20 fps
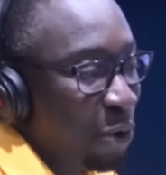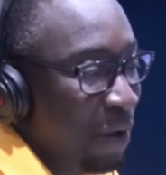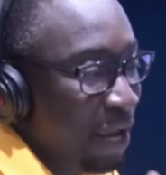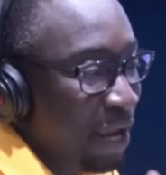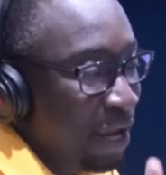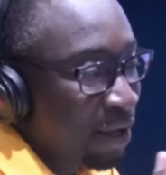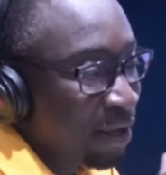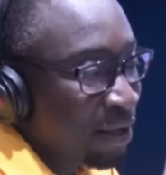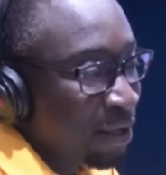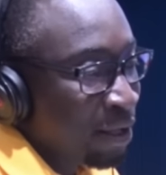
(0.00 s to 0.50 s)

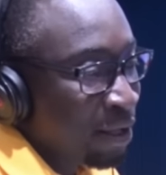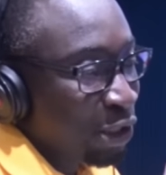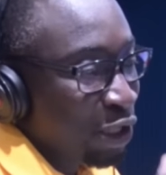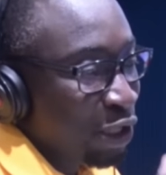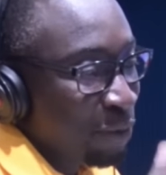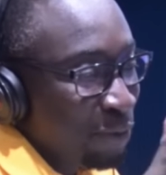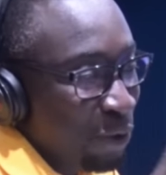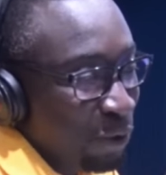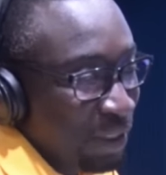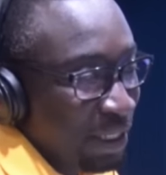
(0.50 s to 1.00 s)
where the
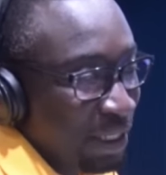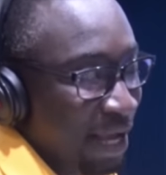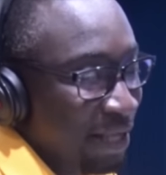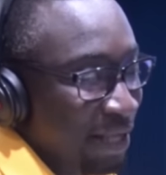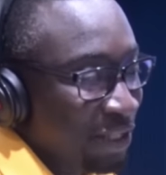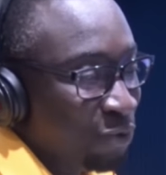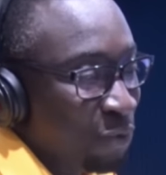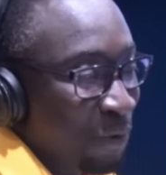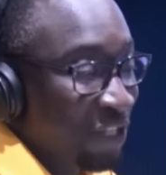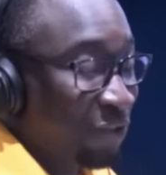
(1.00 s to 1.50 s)
music
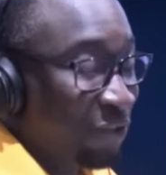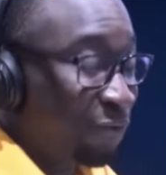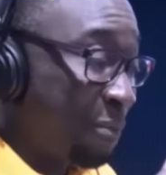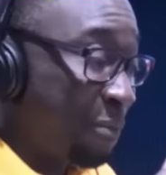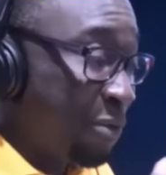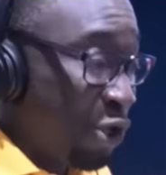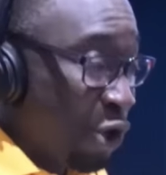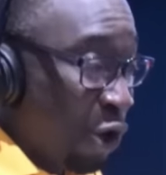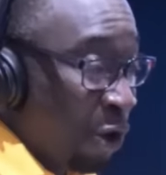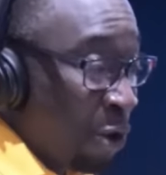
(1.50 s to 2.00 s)
has reached from
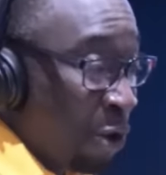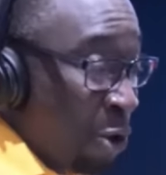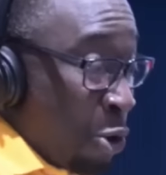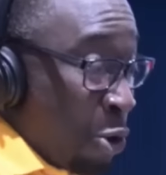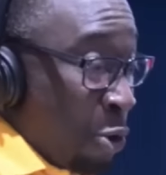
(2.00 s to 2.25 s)
your,